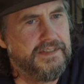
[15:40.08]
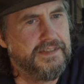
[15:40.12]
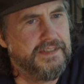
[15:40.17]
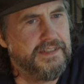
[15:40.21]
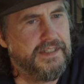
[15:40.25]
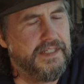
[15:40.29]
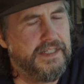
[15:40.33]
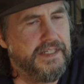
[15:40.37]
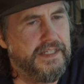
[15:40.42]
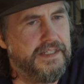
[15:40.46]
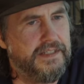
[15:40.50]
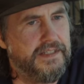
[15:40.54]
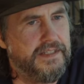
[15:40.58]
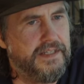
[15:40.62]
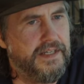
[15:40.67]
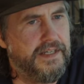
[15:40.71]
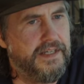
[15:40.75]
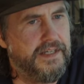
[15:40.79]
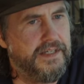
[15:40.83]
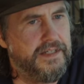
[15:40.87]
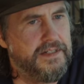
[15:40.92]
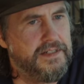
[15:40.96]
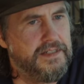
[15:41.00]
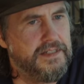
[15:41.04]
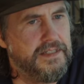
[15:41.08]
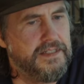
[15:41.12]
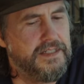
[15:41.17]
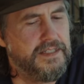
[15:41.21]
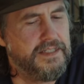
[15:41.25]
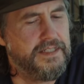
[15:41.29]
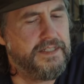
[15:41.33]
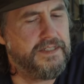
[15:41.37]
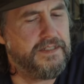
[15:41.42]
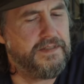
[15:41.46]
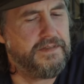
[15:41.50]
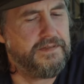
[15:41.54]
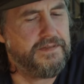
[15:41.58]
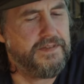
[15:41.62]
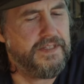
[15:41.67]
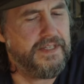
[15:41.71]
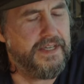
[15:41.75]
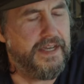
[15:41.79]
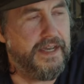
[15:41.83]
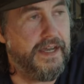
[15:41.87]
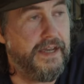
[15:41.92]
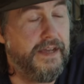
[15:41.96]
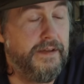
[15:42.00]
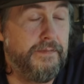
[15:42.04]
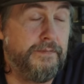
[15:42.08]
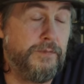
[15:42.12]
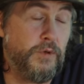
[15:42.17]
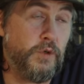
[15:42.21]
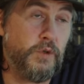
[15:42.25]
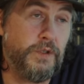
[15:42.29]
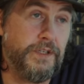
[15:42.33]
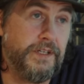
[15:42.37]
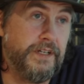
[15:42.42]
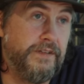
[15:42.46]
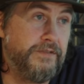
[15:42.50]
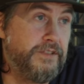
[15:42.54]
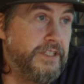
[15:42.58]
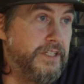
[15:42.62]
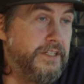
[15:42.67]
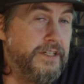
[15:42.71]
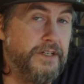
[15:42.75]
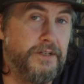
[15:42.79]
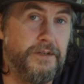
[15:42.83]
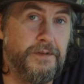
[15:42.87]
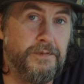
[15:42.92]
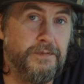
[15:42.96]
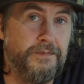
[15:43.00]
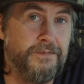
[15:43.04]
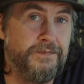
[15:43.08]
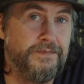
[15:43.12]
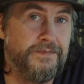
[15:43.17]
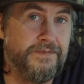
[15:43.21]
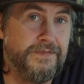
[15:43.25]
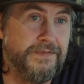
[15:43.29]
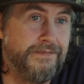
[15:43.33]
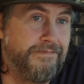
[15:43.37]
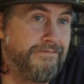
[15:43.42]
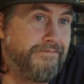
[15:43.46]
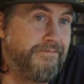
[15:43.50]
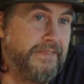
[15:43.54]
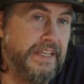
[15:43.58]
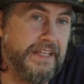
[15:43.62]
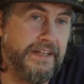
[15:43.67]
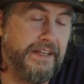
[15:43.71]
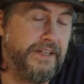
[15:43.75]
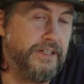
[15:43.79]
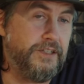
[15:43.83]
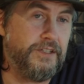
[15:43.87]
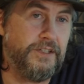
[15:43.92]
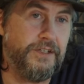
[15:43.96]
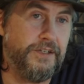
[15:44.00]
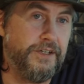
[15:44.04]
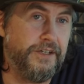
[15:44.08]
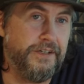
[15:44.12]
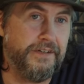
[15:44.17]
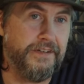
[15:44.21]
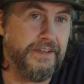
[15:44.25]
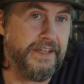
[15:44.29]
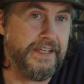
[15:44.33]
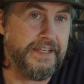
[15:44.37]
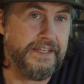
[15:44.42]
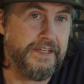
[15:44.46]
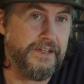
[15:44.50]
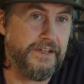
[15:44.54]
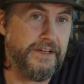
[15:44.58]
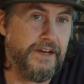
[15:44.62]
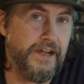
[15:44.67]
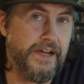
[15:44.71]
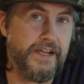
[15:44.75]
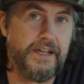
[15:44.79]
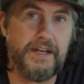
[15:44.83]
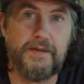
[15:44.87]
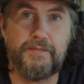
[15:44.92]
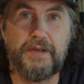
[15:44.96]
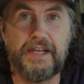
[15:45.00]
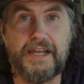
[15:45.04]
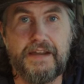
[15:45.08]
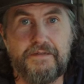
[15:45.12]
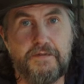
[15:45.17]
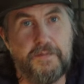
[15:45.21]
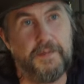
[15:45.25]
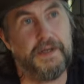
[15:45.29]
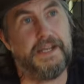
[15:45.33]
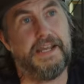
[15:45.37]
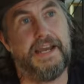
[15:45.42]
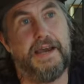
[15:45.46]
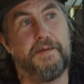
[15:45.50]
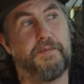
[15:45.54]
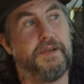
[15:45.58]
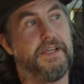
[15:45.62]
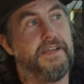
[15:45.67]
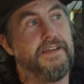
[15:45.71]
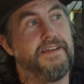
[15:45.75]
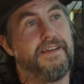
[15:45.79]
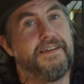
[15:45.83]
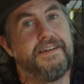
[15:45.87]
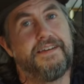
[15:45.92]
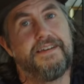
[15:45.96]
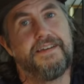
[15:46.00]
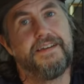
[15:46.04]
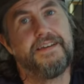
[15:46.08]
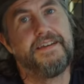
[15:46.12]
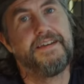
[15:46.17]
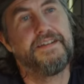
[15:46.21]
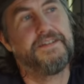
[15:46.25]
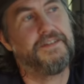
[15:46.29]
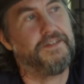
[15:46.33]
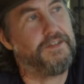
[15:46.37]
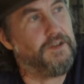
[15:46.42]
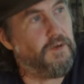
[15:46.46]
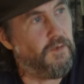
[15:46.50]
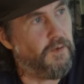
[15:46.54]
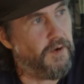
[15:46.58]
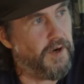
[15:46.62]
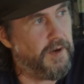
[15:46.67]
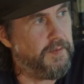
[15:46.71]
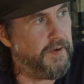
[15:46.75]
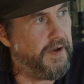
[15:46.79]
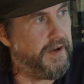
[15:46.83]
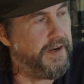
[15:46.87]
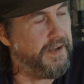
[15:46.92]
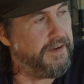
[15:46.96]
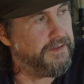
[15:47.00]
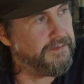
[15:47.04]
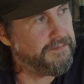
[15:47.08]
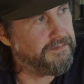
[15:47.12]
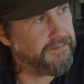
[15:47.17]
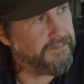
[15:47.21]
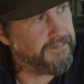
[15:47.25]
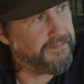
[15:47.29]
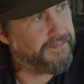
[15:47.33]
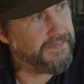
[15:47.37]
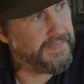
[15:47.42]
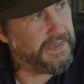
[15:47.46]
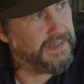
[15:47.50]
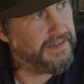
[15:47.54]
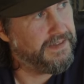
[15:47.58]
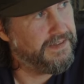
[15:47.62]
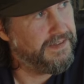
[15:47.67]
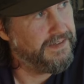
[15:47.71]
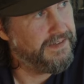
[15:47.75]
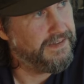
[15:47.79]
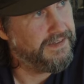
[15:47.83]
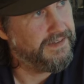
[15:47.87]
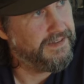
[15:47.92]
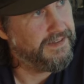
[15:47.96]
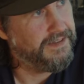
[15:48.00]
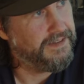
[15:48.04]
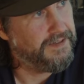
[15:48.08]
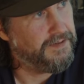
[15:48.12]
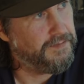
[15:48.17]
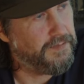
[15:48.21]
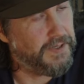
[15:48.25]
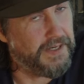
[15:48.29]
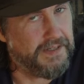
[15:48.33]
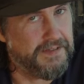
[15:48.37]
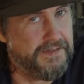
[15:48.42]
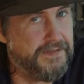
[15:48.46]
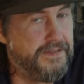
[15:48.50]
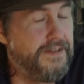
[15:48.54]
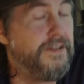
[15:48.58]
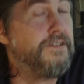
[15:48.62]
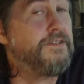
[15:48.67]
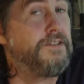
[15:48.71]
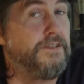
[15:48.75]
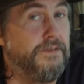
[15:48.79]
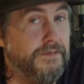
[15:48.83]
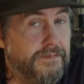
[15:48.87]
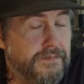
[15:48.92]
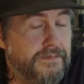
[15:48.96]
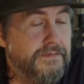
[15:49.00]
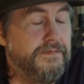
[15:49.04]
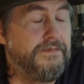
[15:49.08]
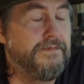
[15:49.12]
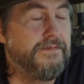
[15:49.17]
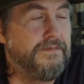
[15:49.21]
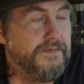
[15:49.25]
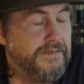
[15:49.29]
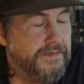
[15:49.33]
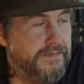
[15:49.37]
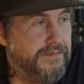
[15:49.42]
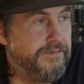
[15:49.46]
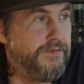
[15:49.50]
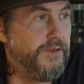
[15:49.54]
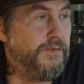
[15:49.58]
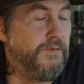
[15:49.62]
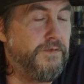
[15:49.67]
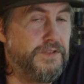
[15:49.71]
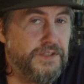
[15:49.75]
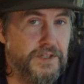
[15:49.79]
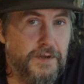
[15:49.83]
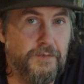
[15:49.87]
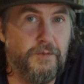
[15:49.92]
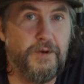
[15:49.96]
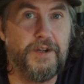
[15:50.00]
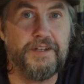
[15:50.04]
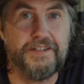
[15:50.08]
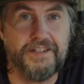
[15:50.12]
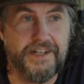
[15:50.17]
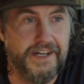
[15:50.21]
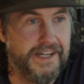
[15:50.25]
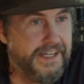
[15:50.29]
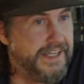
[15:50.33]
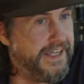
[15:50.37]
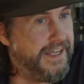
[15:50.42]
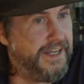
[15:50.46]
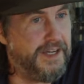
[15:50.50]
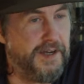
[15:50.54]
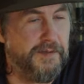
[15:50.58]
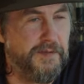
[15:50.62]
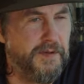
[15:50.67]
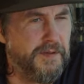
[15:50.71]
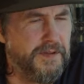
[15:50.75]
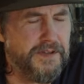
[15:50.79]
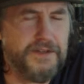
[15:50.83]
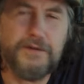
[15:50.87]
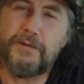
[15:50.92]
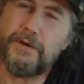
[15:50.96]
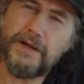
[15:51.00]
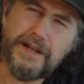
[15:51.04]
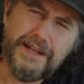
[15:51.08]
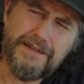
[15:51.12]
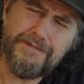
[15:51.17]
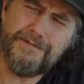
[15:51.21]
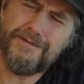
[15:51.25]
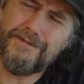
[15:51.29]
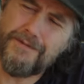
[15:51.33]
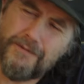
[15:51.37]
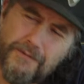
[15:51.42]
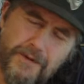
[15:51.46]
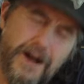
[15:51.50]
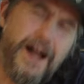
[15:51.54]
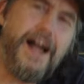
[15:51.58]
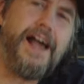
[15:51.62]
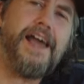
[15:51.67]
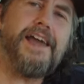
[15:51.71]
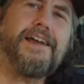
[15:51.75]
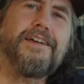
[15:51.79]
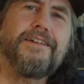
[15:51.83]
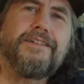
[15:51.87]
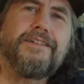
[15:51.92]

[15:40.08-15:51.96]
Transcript: And, I'm old enough to know and to learn that you're not gonna make everybody happy. So don't worry about it. But it's also, for some reason, I can't help it. Like, why?